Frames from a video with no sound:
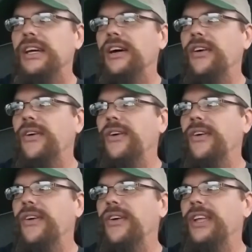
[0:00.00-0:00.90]
or
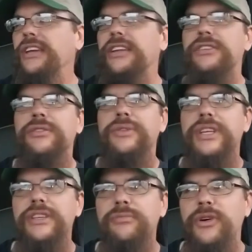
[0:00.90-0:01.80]
or getting into
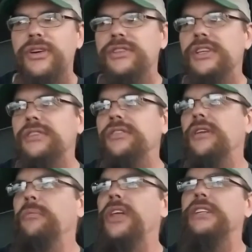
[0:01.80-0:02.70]
lease purchase,
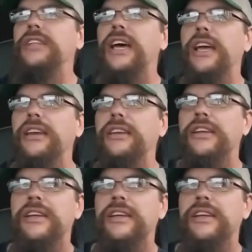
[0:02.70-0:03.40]
something like that,